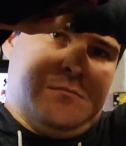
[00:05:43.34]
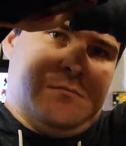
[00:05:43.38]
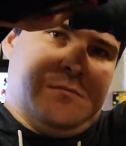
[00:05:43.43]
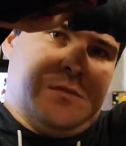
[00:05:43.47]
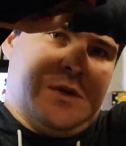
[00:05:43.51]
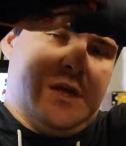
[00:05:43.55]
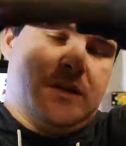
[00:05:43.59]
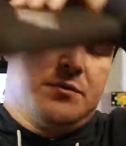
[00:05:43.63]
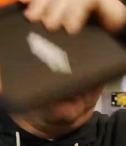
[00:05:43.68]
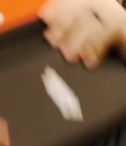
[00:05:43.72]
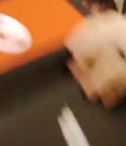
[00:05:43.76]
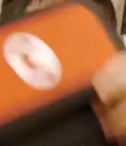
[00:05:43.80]

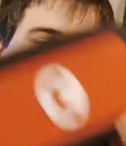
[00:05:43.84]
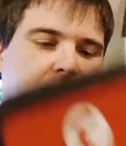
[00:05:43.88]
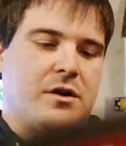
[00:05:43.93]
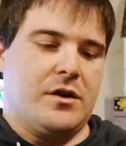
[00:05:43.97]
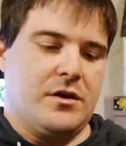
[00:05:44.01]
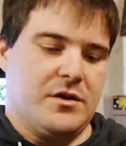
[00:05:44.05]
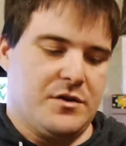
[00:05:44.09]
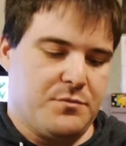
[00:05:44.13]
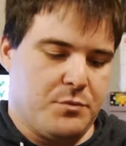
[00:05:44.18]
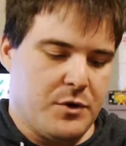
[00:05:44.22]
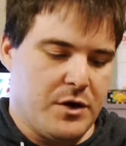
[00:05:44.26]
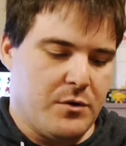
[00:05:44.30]
It's pretty good.
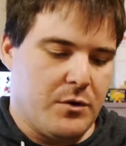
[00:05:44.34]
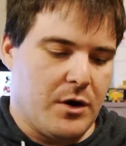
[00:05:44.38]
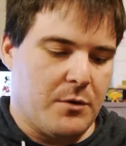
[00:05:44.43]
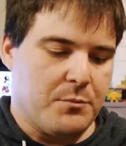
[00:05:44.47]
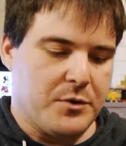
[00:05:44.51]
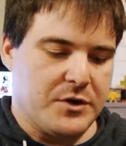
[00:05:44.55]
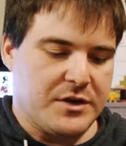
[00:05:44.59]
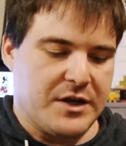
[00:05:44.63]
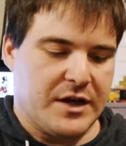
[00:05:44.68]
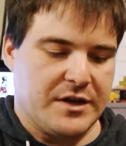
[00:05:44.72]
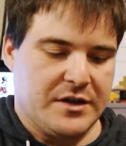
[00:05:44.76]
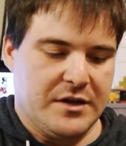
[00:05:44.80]
It's pretty well
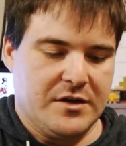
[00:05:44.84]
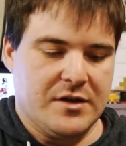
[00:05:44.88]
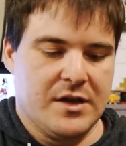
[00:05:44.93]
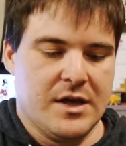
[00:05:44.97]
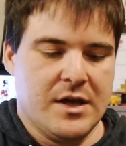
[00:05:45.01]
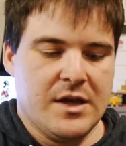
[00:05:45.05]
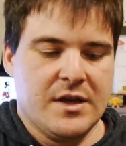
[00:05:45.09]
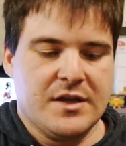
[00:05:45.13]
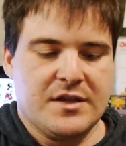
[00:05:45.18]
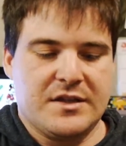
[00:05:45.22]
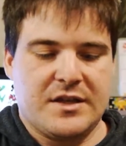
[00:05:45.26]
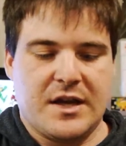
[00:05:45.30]
protected.
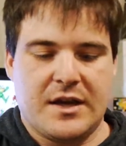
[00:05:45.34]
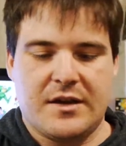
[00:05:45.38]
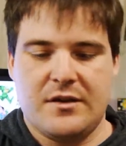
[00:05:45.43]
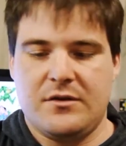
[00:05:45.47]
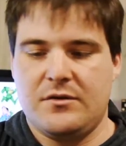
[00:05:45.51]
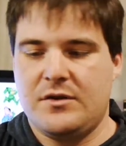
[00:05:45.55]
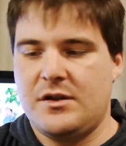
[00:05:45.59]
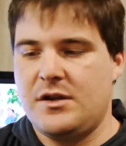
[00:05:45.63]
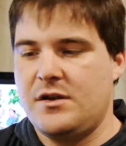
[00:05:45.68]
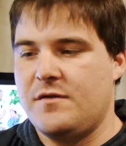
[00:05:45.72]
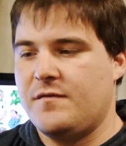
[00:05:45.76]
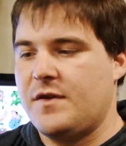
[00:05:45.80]

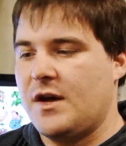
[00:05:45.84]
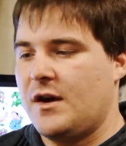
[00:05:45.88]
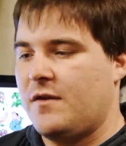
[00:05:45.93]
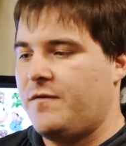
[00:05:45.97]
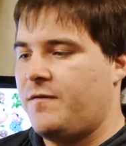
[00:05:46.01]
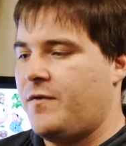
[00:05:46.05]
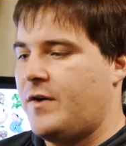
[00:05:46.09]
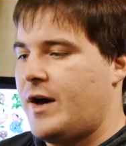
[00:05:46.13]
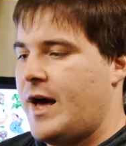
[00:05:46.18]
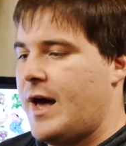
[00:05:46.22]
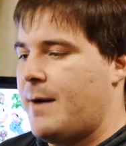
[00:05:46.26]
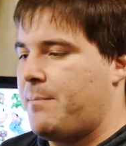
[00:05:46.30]
Secondly, you've got a
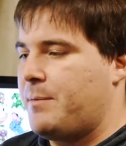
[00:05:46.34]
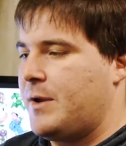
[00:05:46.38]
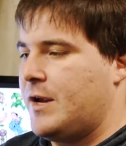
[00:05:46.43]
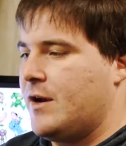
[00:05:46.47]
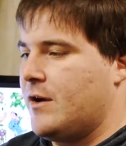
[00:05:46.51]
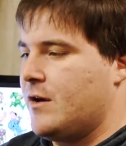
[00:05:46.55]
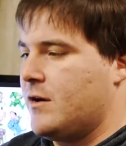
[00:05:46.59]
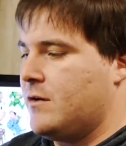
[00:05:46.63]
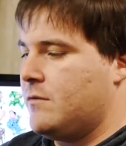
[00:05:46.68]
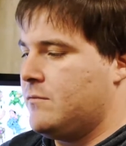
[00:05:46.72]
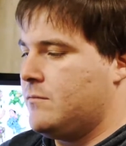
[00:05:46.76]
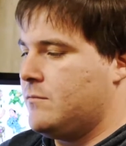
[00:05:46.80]
flap
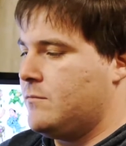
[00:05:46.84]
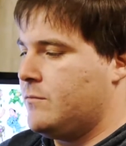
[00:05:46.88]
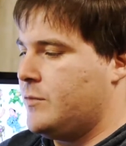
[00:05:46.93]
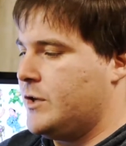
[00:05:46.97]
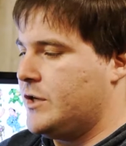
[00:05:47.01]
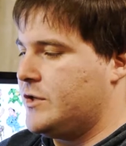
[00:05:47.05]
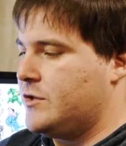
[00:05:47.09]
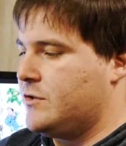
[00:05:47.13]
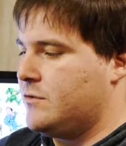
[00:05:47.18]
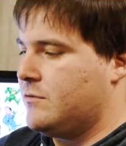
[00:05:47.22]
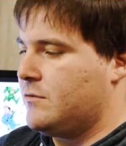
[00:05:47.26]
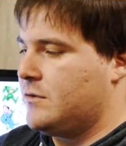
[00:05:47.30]
here,
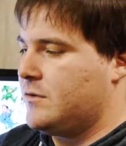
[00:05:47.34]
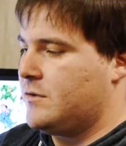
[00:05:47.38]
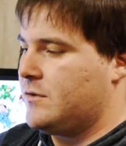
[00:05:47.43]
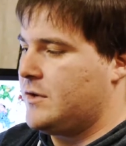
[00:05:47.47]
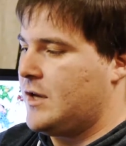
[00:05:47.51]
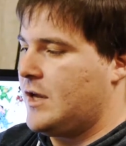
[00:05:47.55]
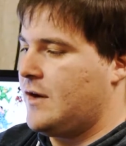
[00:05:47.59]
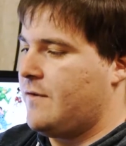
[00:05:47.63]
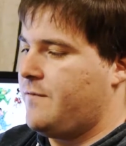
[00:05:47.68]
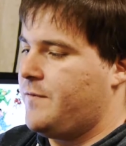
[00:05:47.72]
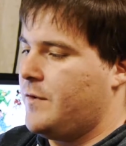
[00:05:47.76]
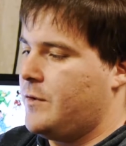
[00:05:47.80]
which
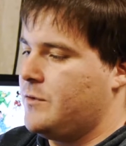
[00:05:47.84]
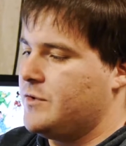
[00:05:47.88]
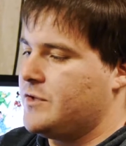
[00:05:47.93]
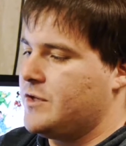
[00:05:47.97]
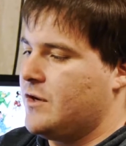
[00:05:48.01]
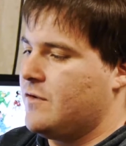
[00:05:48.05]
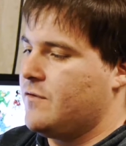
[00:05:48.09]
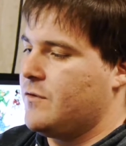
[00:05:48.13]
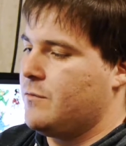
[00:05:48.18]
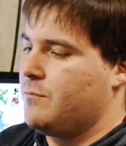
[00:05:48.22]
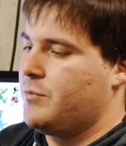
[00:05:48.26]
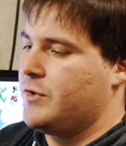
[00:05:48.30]
kind of folds
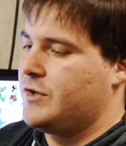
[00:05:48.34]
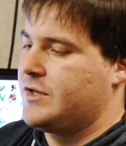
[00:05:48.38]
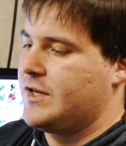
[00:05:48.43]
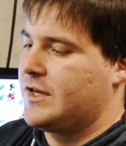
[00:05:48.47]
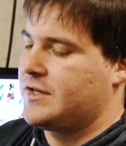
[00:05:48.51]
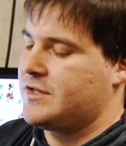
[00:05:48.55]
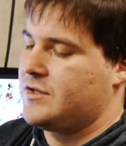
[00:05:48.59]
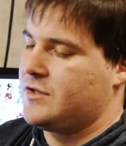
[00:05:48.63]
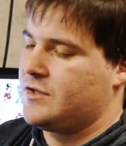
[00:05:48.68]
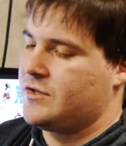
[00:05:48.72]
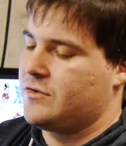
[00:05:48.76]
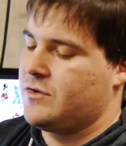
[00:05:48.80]
over and
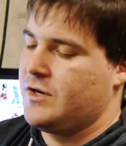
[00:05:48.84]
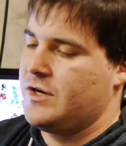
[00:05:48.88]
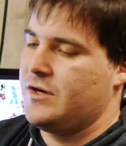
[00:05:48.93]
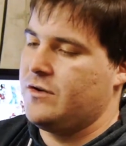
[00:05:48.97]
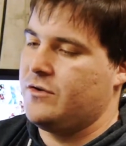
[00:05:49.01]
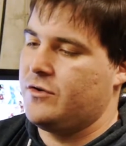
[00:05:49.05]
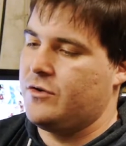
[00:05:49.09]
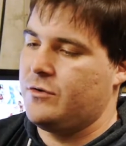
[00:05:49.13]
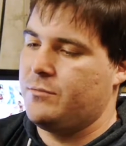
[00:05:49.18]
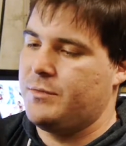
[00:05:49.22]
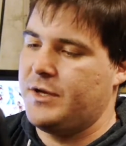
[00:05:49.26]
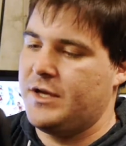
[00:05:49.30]
protects the screen a
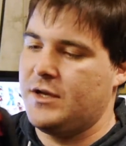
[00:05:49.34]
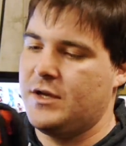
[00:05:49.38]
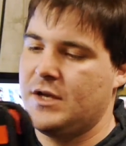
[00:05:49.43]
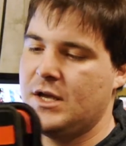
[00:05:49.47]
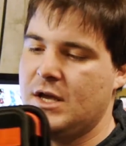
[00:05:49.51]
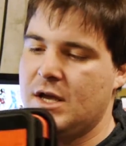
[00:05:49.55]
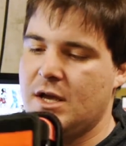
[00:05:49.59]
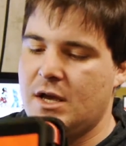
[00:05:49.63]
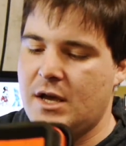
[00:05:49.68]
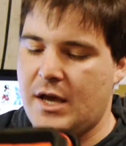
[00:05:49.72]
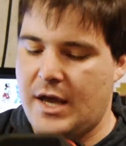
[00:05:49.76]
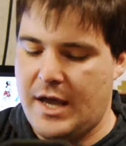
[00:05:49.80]
little bit.
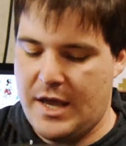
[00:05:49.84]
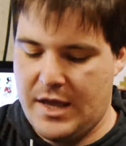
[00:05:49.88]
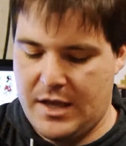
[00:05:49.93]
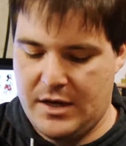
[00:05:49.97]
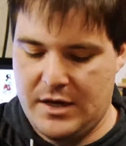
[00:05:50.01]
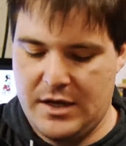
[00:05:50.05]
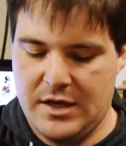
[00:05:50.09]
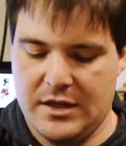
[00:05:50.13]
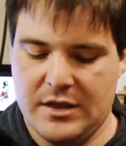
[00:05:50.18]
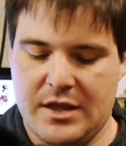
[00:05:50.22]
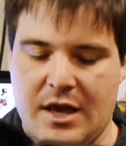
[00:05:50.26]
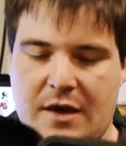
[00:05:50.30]
And
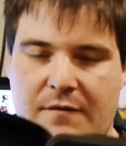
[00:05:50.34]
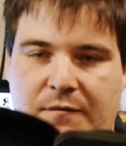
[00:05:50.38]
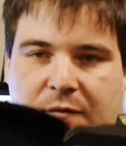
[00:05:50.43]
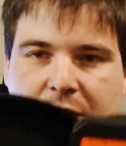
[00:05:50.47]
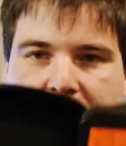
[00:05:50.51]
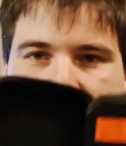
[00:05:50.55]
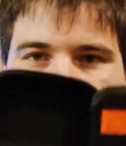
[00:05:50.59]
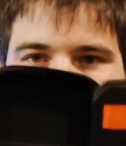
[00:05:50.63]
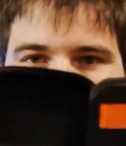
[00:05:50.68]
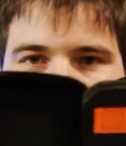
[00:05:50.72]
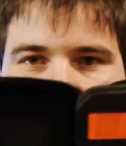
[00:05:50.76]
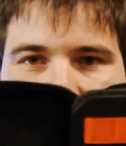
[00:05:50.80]
in that
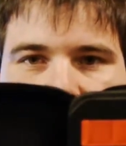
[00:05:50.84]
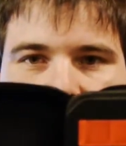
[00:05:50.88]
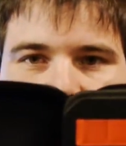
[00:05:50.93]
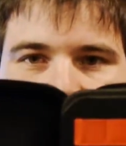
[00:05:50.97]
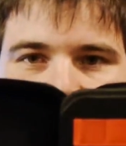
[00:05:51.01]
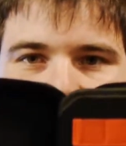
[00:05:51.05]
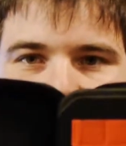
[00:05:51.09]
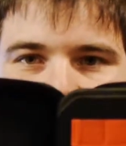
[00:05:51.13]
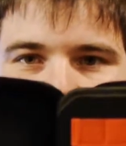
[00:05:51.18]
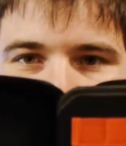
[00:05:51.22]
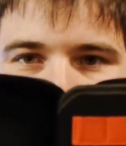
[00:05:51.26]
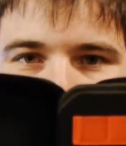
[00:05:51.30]
flap, you can
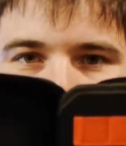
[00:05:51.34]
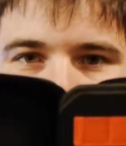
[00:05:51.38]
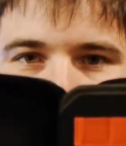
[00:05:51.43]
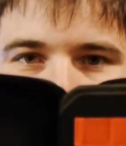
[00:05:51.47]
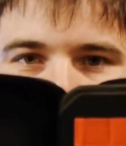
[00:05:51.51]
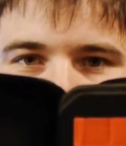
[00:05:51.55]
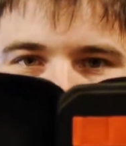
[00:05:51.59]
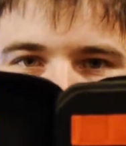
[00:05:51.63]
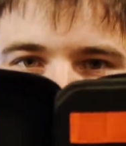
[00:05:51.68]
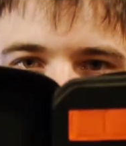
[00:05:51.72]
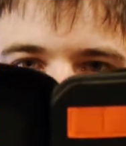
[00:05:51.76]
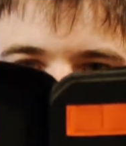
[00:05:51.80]
stick a
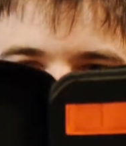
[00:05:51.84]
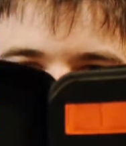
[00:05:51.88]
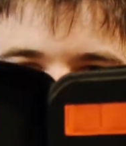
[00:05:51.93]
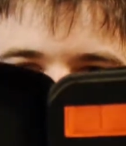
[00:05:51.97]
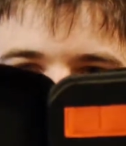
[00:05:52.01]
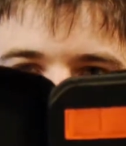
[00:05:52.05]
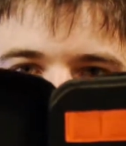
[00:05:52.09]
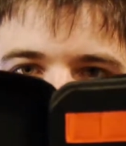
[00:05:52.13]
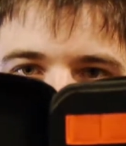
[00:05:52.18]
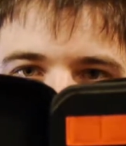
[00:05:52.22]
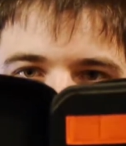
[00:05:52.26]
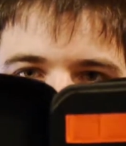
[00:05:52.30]
bunch
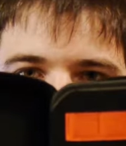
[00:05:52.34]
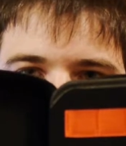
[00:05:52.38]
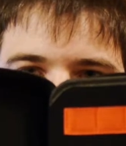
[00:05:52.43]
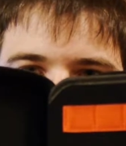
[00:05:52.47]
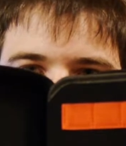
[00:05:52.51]
of games.